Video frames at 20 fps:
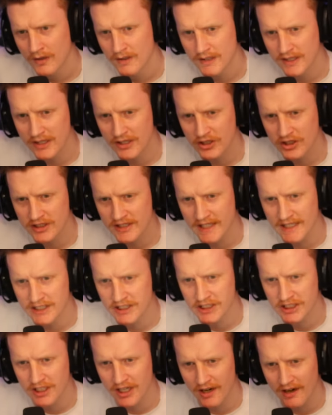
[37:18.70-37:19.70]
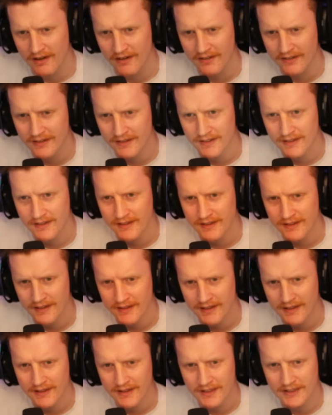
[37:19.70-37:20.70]
Did he just get
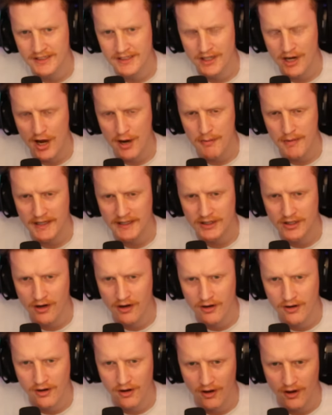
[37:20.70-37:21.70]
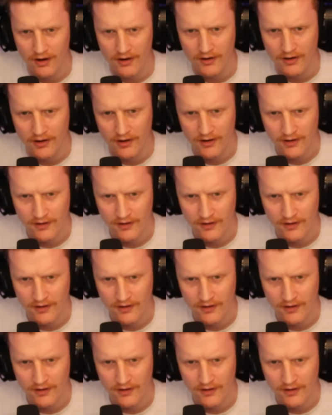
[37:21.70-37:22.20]
shot? The snowman's got a Glock.